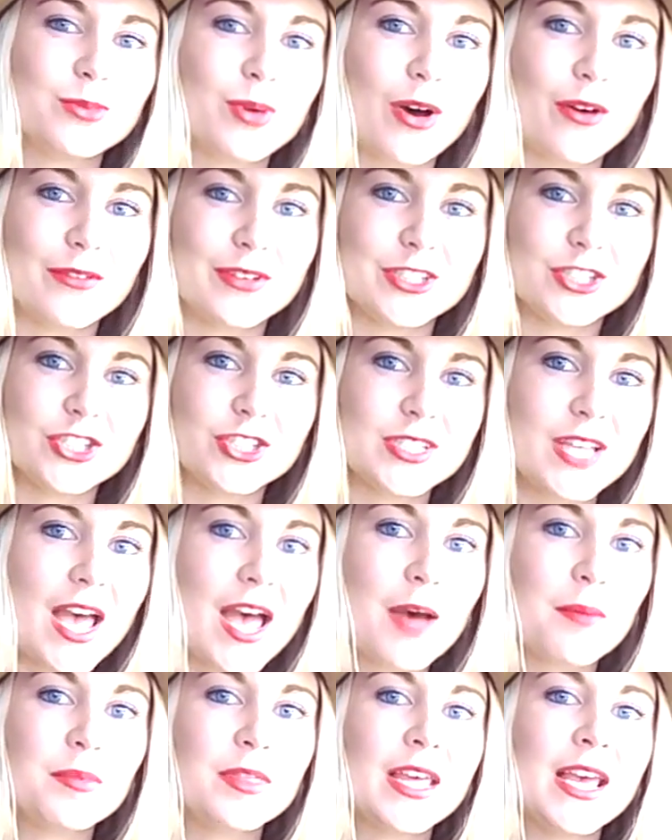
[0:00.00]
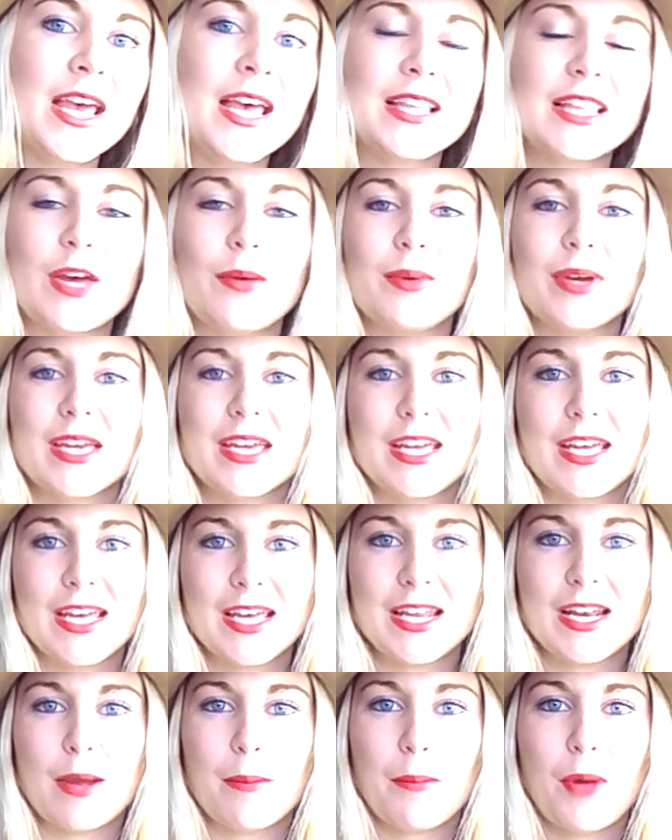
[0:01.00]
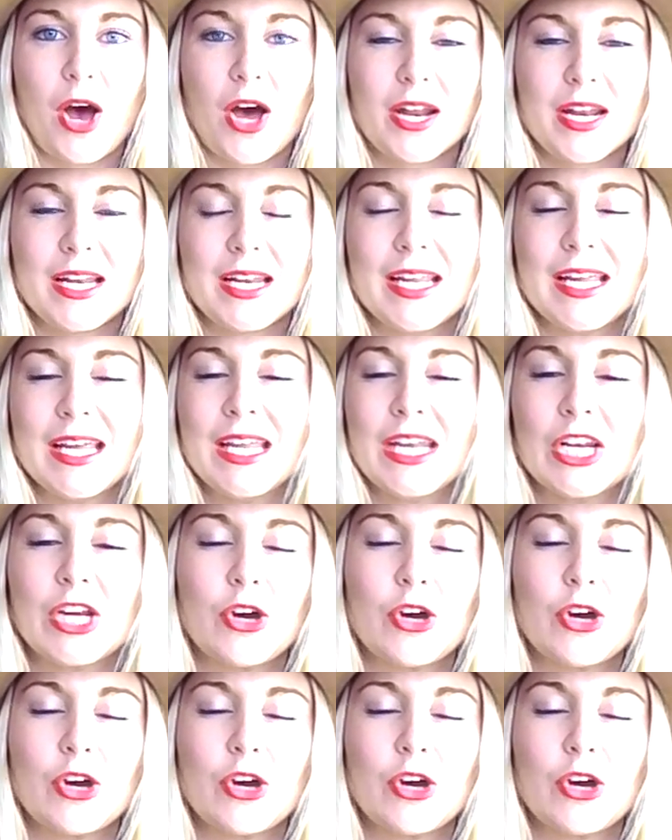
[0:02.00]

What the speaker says: 12-inch depth that we can pot it in,